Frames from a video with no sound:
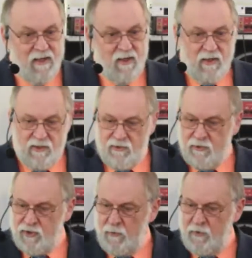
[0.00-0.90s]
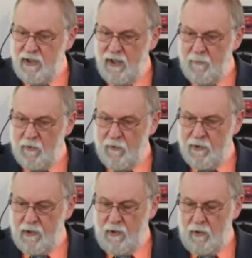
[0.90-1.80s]
Is there something
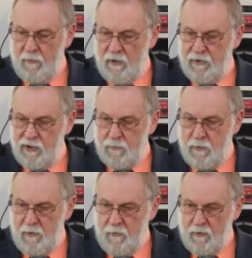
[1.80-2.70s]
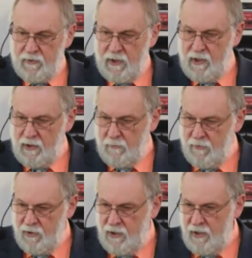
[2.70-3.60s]
hypocritical about these people taking the
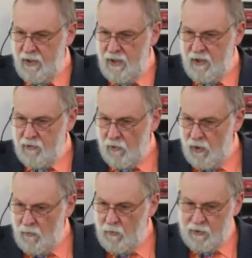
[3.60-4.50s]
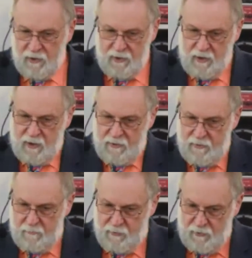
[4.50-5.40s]
money? They're all working together
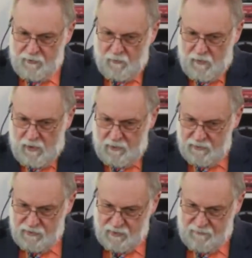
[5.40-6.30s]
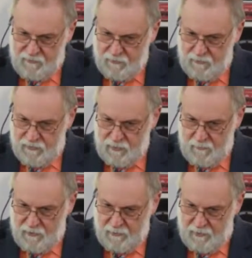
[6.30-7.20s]
to build the wall of the city of
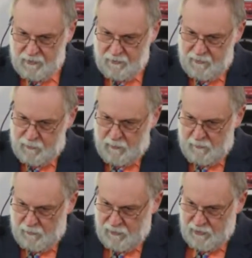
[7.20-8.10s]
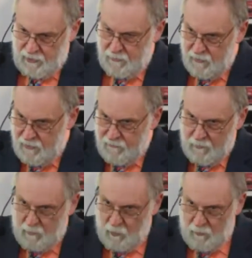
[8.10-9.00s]
Jerusalem, and the rich people are taking the money from the
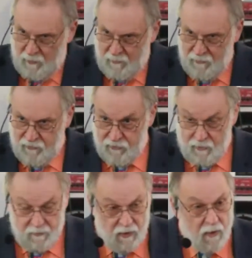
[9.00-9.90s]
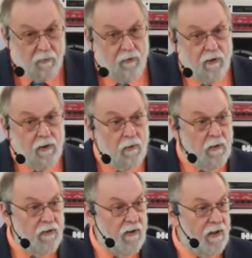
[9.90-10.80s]
poor people. Is there something hypocritical
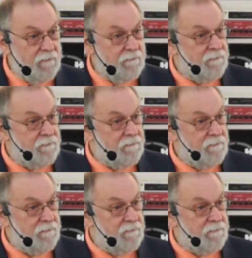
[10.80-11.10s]
about that?